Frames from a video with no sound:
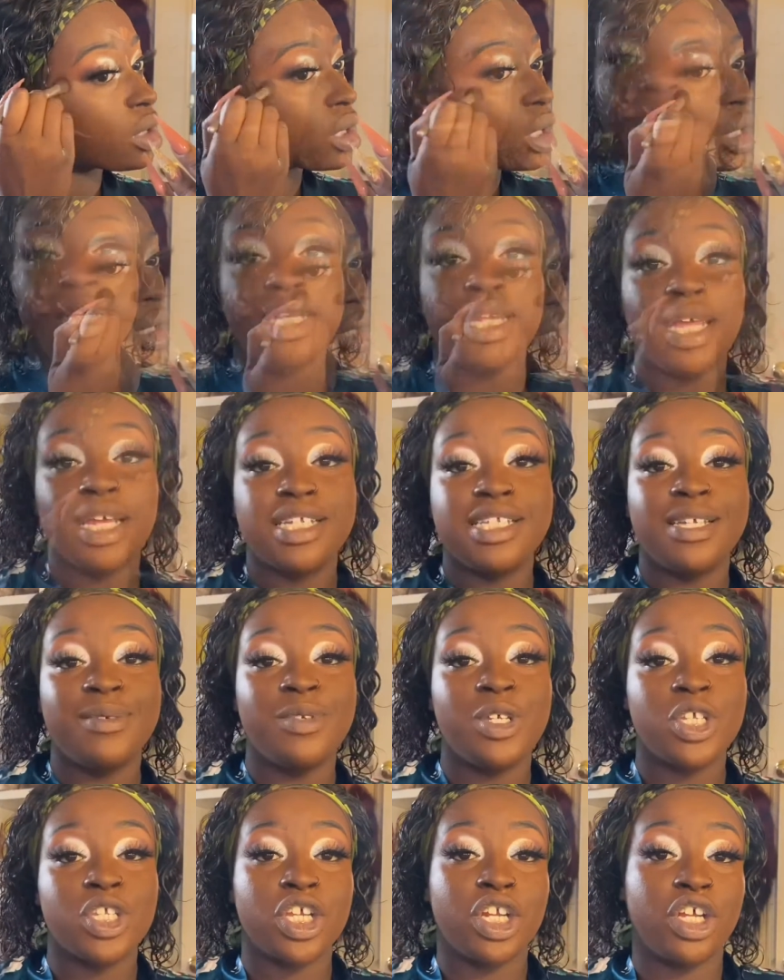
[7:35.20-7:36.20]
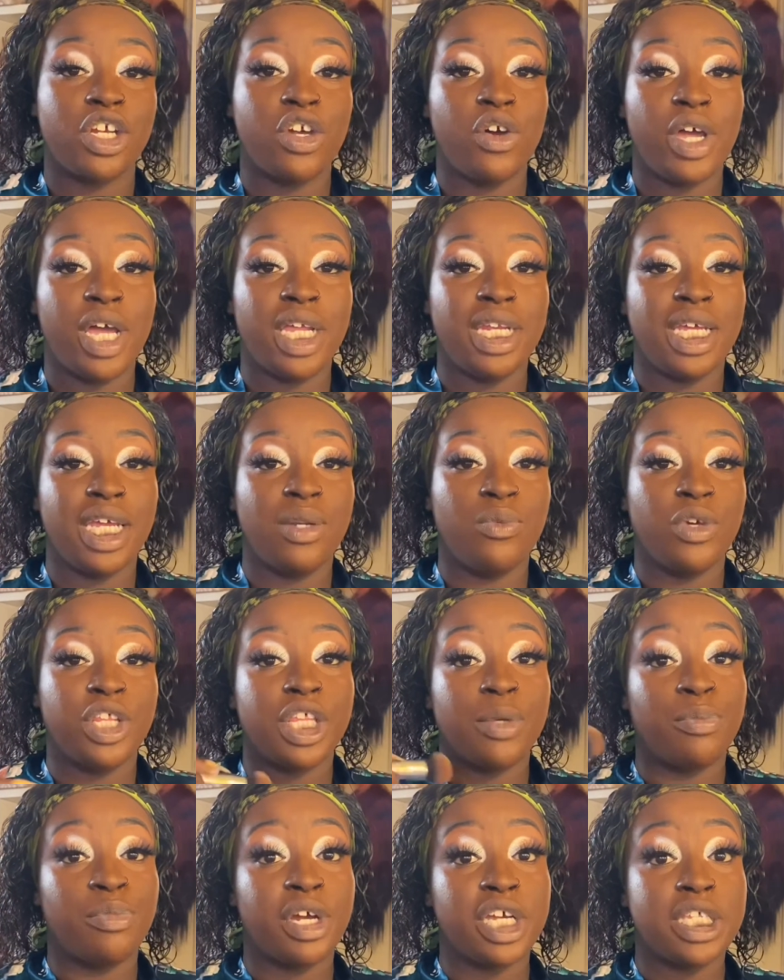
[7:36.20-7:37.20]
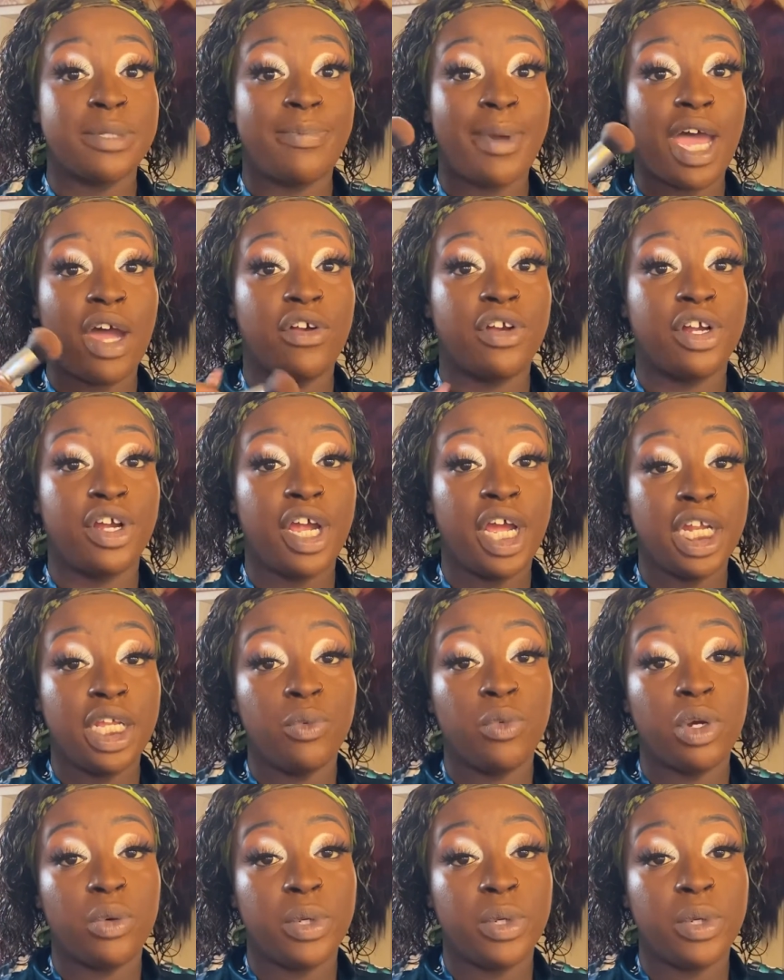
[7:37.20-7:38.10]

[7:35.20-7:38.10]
Next, I'm just going to go ahead in with a pressed powder anywhere we